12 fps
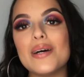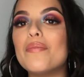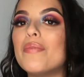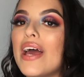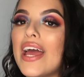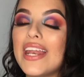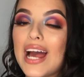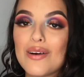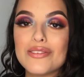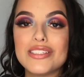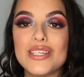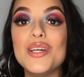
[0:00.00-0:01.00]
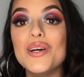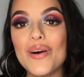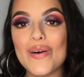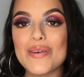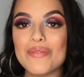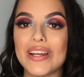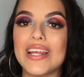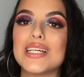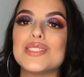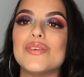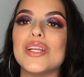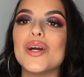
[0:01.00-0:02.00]
up, and I'll see you on my
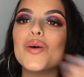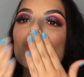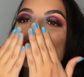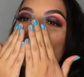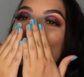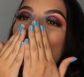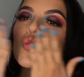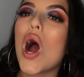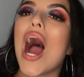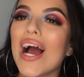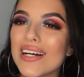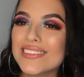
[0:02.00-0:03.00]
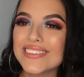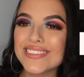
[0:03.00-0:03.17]
next video. Mwah!